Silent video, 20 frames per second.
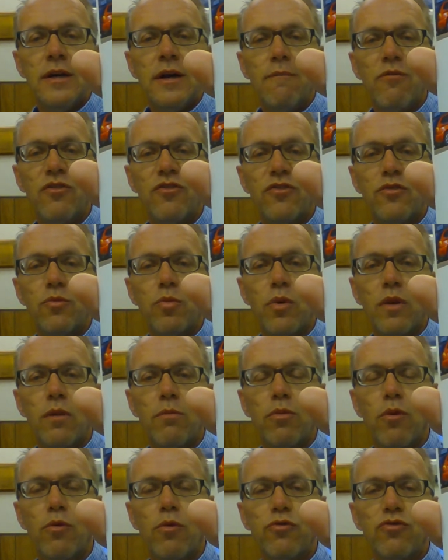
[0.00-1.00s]
This is one of
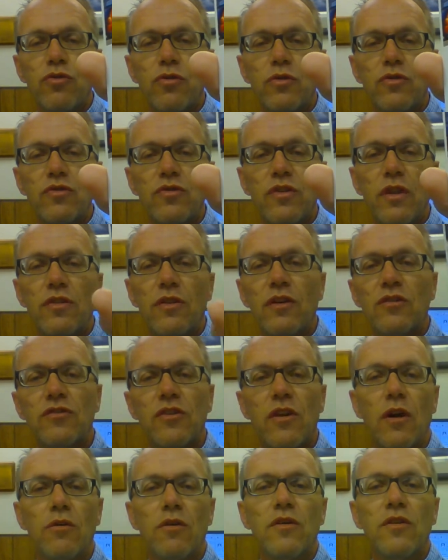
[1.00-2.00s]
the brochures that they
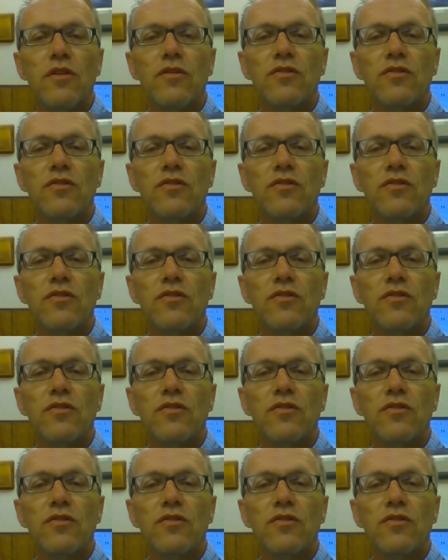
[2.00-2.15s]
sent out.